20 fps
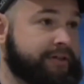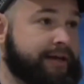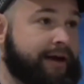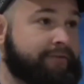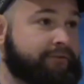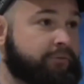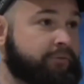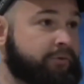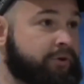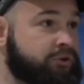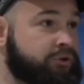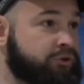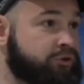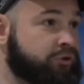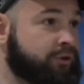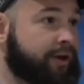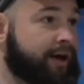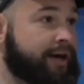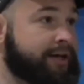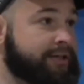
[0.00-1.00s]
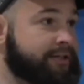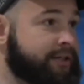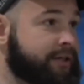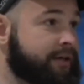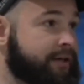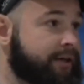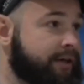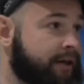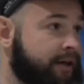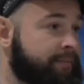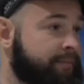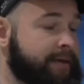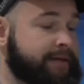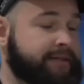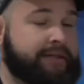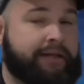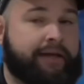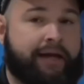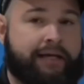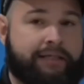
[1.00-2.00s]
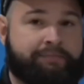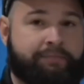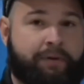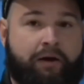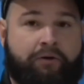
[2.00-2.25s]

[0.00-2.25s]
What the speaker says: Detailing Association, known as the